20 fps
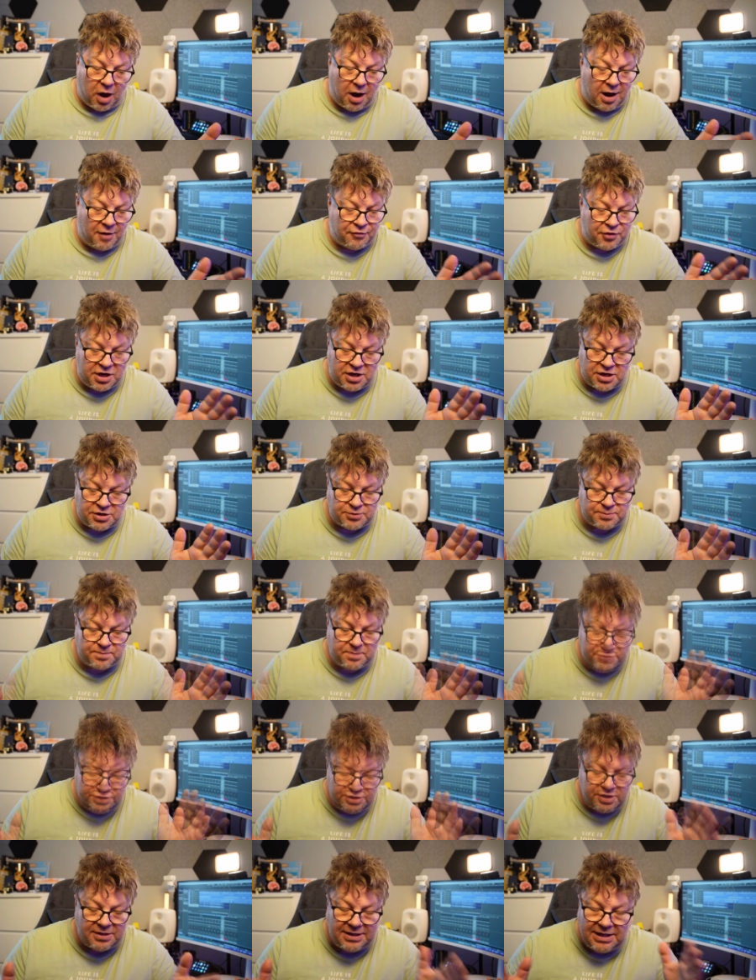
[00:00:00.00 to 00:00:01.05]
I think it's
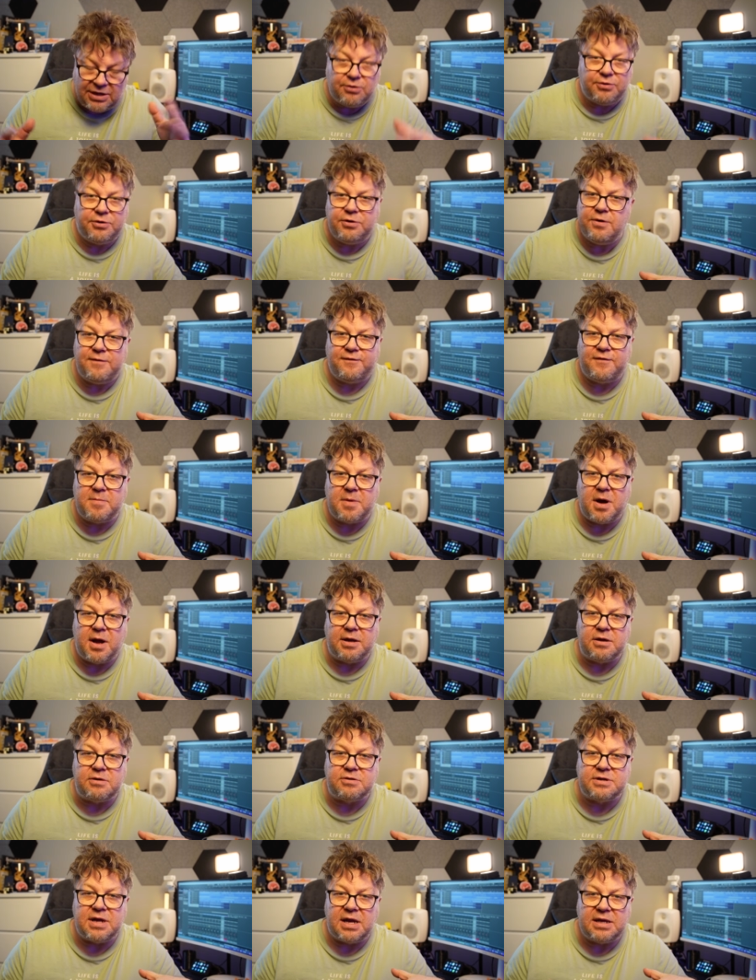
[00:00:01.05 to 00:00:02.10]
certainly good enough for my
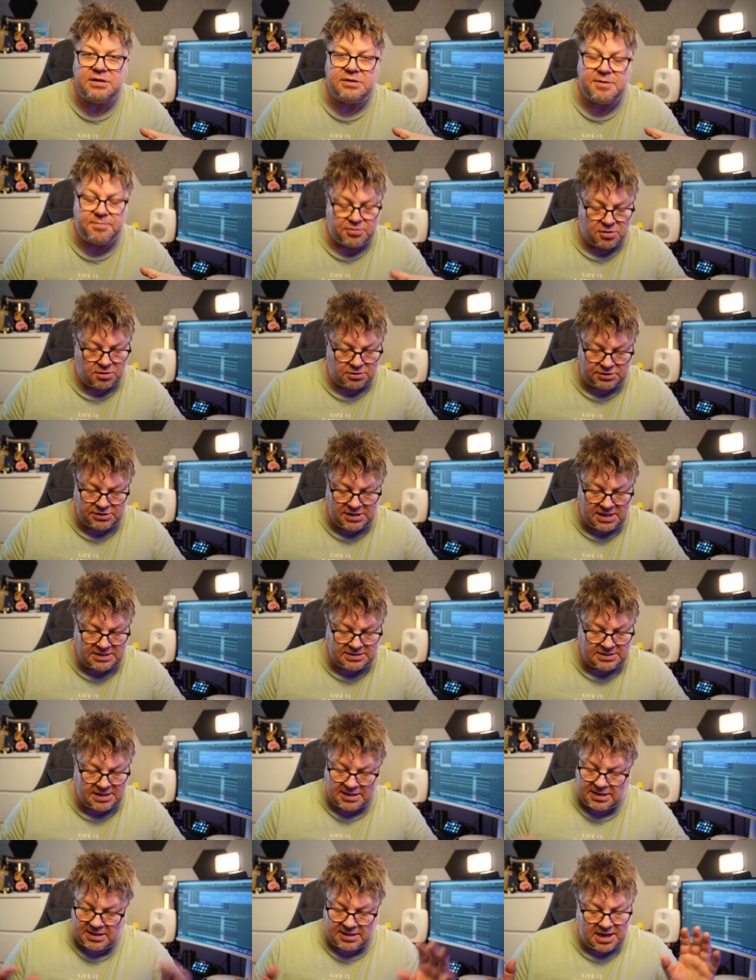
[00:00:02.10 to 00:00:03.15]
use case, the Proxy
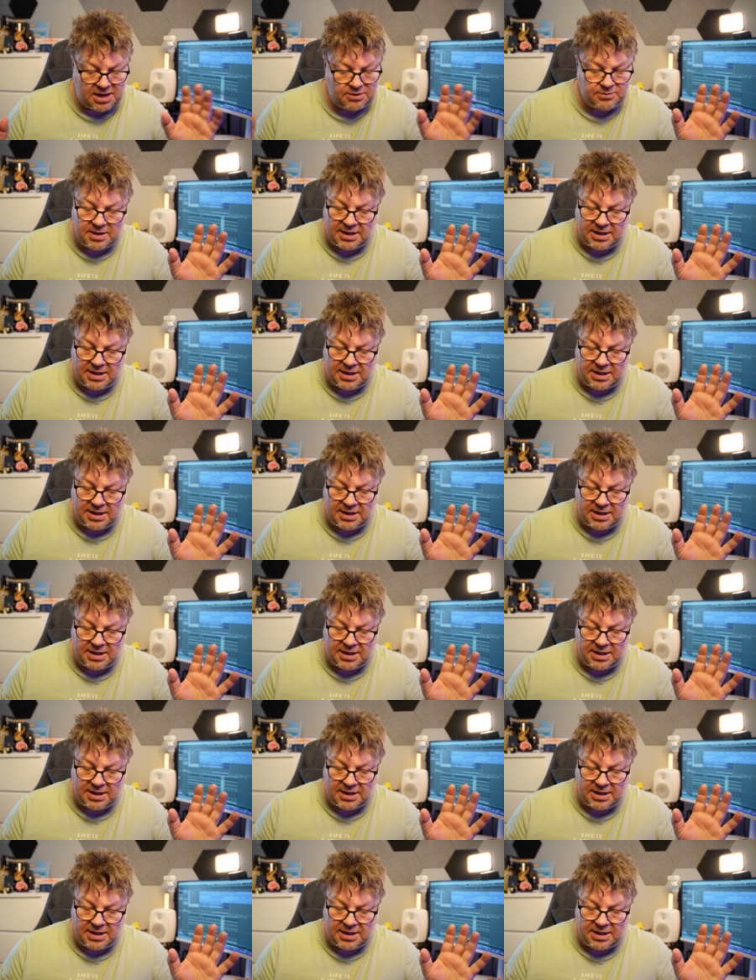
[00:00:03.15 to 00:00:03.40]
is, and I know,